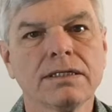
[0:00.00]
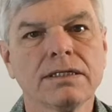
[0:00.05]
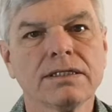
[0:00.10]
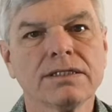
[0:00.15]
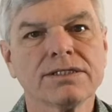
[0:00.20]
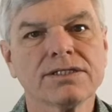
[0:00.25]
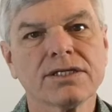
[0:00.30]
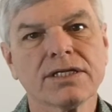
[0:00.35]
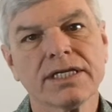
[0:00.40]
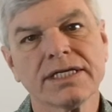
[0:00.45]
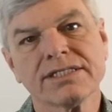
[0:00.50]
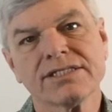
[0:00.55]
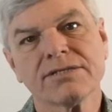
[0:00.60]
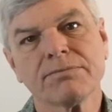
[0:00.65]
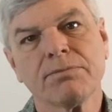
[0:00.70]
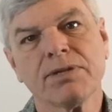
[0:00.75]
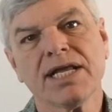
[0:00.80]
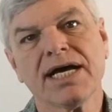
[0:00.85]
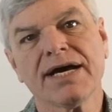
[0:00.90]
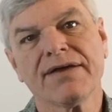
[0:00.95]
So let's
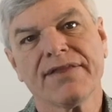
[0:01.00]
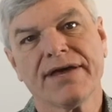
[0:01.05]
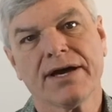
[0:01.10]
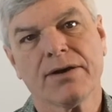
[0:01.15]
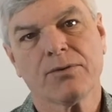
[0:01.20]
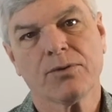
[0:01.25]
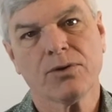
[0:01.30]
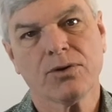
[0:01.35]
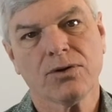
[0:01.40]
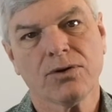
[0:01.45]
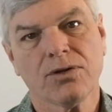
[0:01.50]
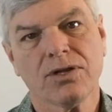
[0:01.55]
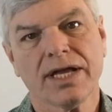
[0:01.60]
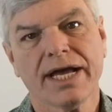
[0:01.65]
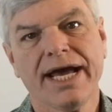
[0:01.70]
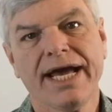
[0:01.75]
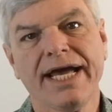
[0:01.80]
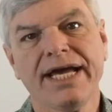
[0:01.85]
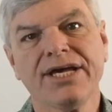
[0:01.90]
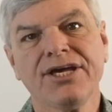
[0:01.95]
apply that rule.
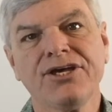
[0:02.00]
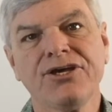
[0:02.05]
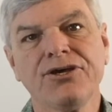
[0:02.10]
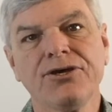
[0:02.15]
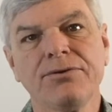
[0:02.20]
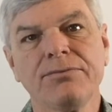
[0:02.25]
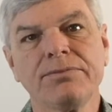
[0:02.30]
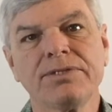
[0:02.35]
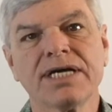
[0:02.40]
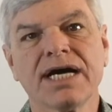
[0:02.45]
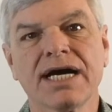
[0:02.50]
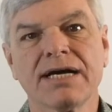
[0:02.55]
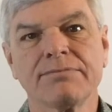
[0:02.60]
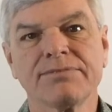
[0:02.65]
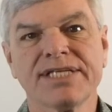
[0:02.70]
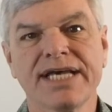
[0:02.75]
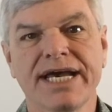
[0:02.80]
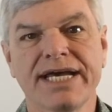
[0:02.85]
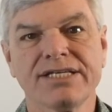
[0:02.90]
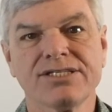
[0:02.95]
a cubed
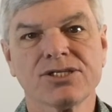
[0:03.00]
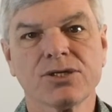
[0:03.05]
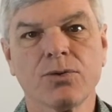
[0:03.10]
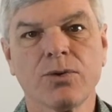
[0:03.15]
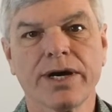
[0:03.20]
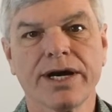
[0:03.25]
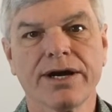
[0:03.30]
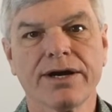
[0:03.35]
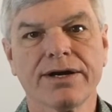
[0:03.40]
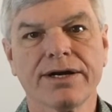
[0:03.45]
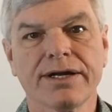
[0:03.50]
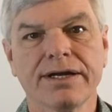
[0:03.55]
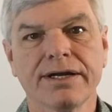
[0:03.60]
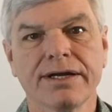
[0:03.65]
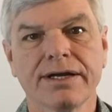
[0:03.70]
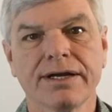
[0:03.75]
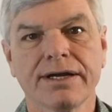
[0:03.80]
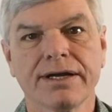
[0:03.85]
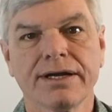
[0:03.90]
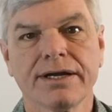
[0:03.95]
times a squared
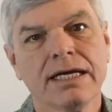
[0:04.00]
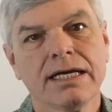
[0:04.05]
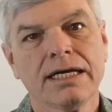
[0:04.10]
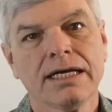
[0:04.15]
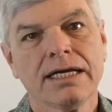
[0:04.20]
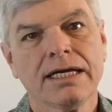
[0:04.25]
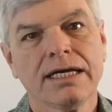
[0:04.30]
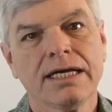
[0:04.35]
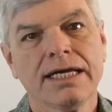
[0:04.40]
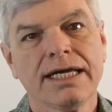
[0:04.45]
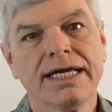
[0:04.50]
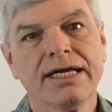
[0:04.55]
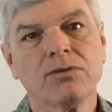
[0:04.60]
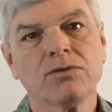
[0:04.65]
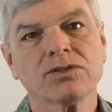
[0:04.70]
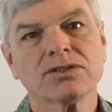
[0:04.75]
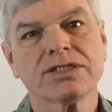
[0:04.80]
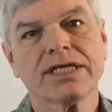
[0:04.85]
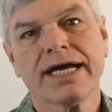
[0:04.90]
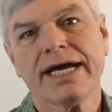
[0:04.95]

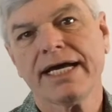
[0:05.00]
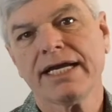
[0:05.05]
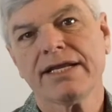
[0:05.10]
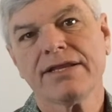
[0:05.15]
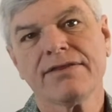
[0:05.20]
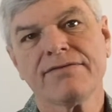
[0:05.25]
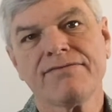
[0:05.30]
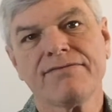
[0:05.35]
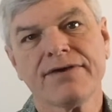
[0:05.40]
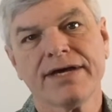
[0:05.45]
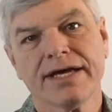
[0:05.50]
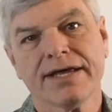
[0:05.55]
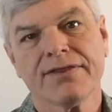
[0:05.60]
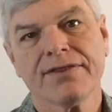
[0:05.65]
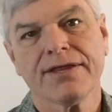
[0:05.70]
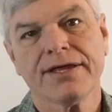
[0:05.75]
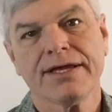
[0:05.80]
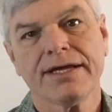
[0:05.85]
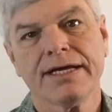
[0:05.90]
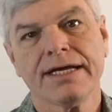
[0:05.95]
equals a to the
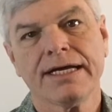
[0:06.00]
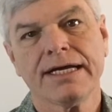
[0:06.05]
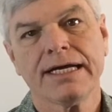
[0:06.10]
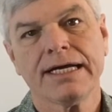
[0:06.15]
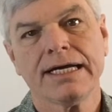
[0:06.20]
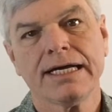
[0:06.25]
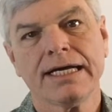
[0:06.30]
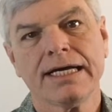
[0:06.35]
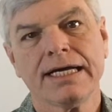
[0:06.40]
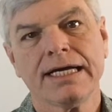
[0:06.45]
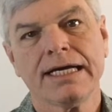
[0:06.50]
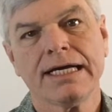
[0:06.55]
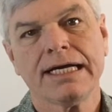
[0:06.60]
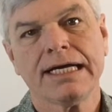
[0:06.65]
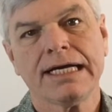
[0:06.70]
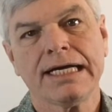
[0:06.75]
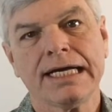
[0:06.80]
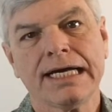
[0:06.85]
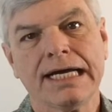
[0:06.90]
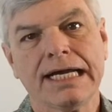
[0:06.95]
fifth.
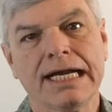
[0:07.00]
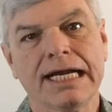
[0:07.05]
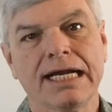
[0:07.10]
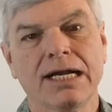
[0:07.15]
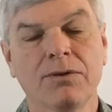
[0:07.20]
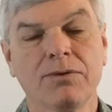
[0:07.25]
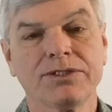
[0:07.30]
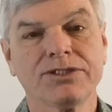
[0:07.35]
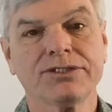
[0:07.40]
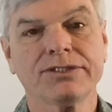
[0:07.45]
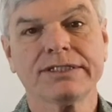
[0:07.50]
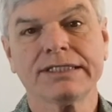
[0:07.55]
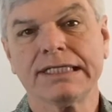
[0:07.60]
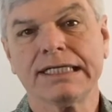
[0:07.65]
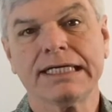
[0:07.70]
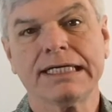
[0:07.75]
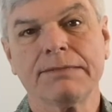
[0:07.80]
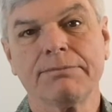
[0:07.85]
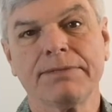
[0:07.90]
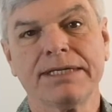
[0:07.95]
And I know what you're
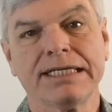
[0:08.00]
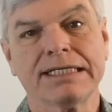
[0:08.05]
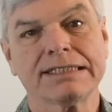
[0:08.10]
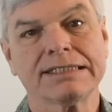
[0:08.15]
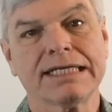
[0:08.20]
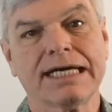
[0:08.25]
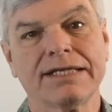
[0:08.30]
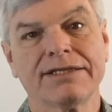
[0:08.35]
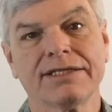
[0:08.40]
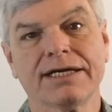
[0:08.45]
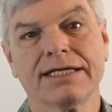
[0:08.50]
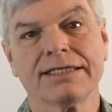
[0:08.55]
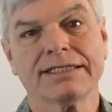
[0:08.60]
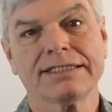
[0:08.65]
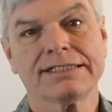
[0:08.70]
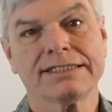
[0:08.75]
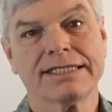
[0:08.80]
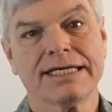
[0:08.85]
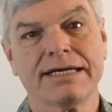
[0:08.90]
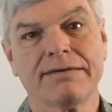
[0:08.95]
thinking because I thought
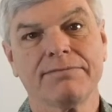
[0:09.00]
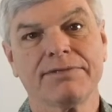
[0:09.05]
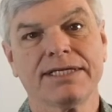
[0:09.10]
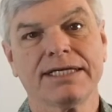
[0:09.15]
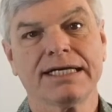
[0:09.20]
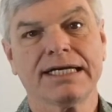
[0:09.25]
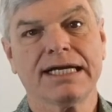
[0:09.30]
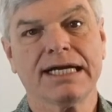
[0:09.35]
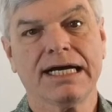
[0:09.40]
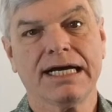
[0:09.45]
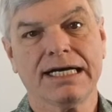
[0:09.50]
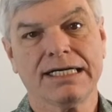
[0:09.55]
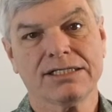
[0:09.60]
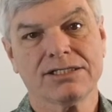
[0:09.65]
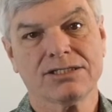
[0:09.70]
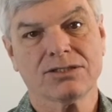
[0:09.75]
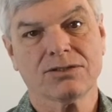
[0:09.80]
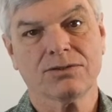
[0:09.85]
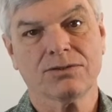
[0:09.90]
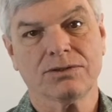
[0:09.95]
the same thing in high
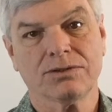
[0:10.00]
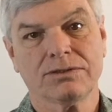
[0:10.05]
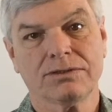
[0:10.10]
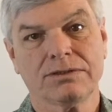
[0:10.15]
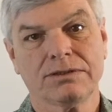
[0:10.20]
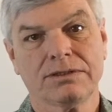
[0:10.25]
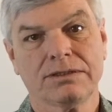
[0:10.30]
school.